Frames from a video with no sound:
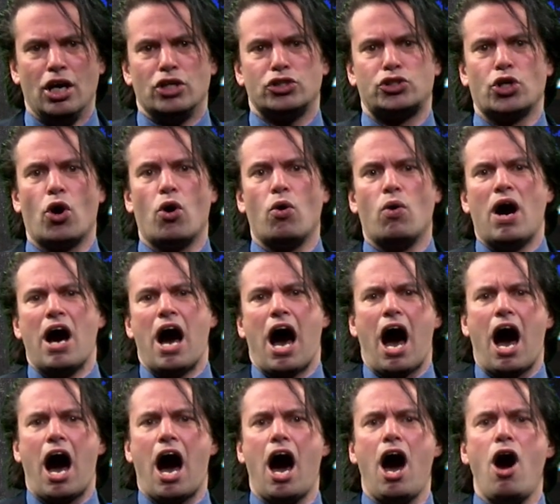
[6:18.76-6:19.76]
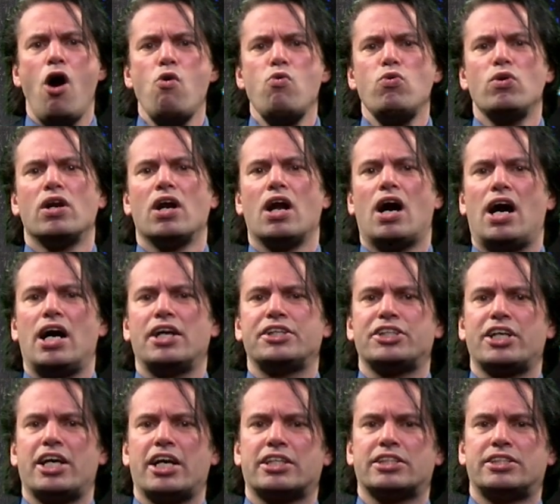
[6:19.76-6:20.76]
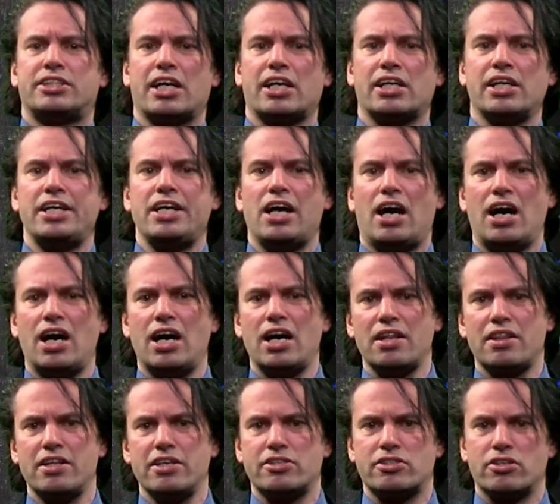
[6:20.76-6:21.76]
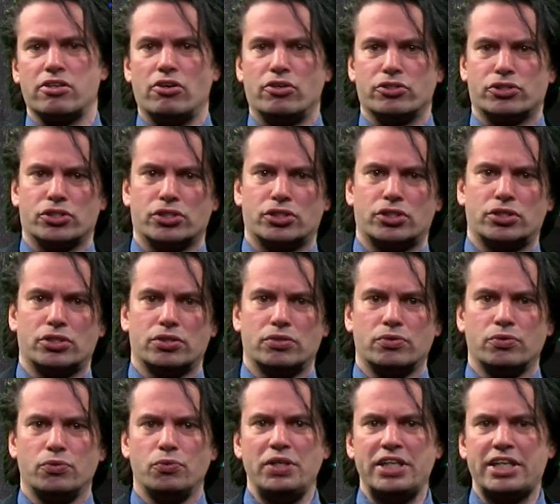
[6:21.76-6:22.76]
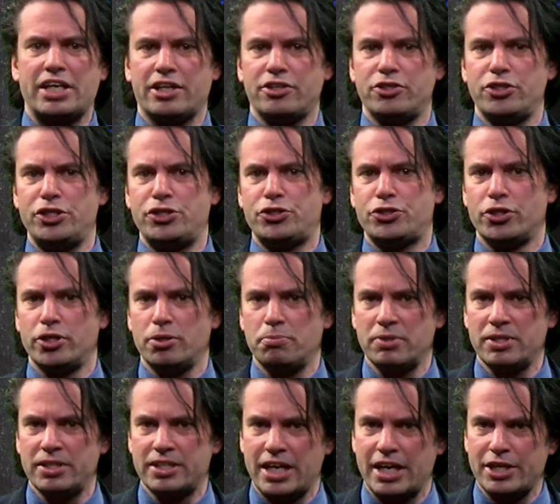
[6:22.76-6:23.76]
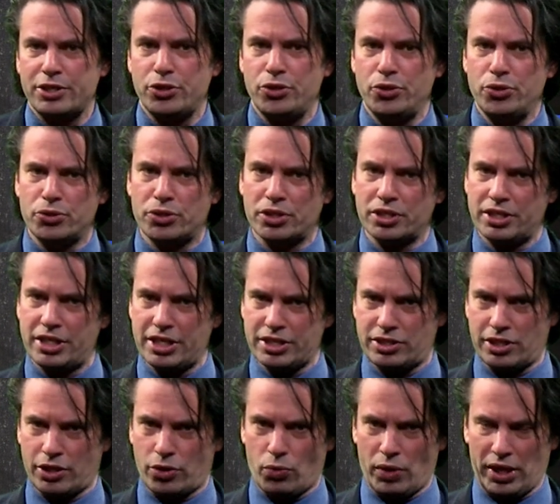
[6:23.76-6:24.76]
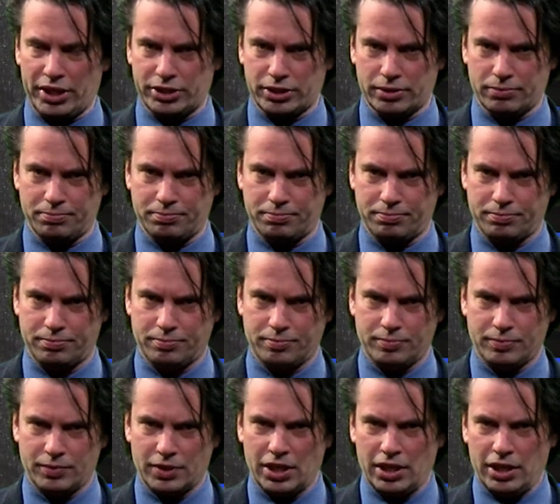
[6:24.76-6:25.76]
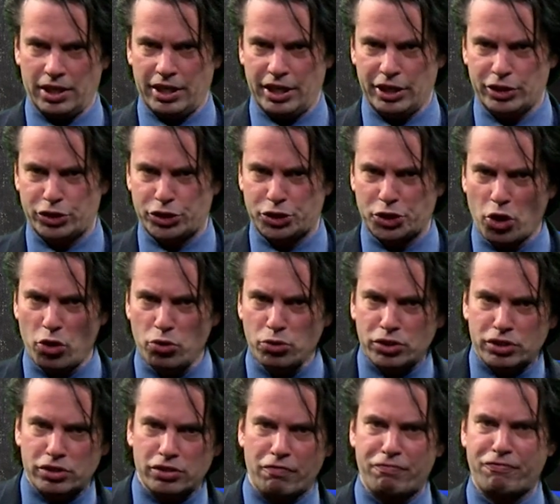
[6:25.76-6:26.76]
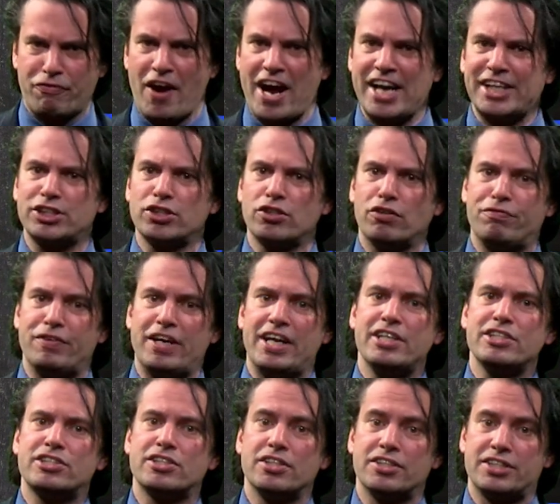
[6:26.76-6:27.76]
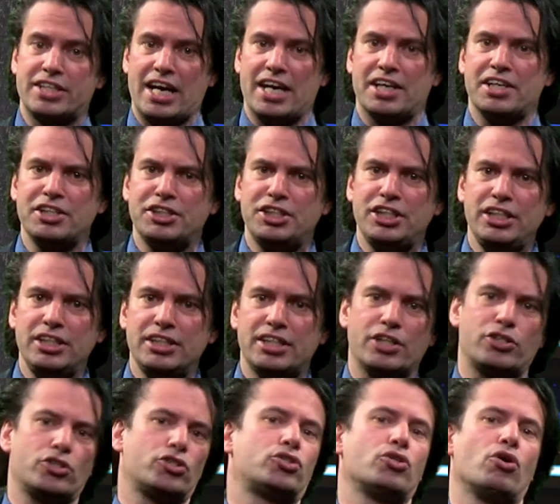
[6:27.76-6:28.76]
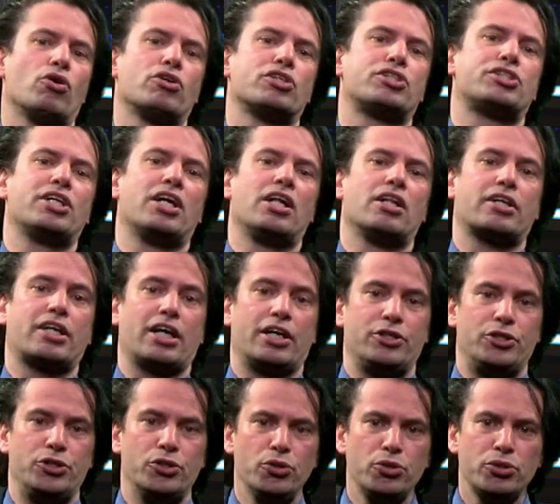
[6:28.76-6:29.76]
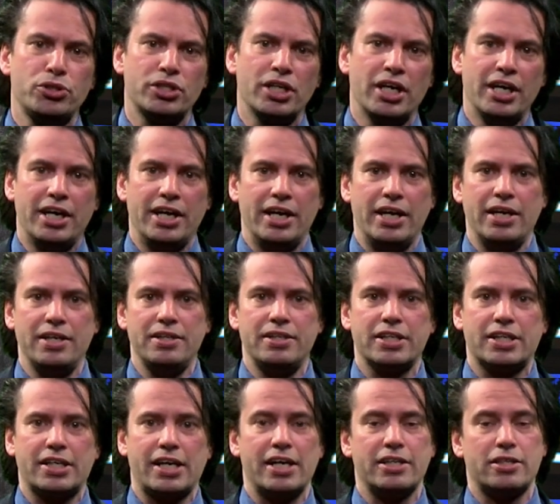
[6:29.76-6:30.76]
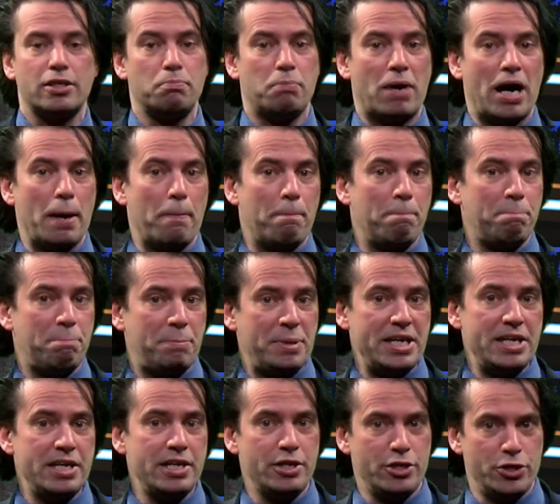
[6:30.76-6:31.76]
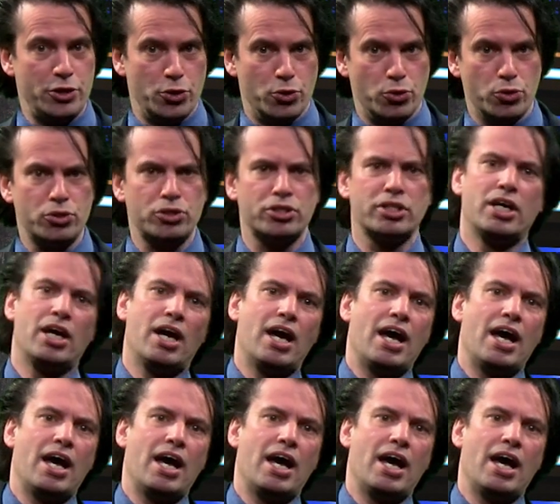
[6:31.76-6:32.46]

So, how large exactly are these losses? We can determine that using this equation. It shows the fraction of incident energy that the solar cell can use, indicated by P use,